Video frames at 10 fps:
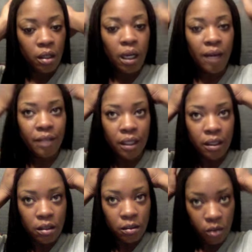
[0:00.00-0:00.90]
I've done
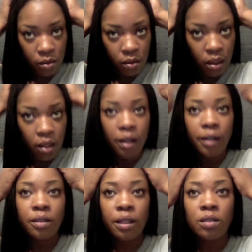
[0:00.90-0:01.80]
this uh,
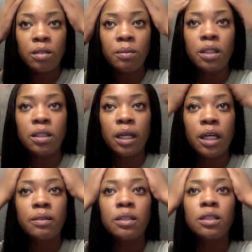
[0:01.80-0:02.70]
hairstyle so many
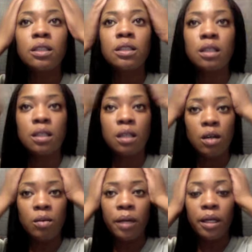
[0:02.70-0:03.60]
times. It's just a
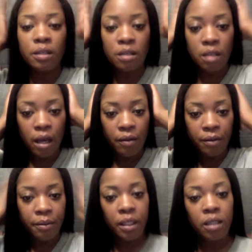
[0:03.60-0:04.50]
low maintenance style for
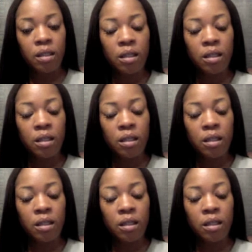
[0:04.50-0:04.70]
me.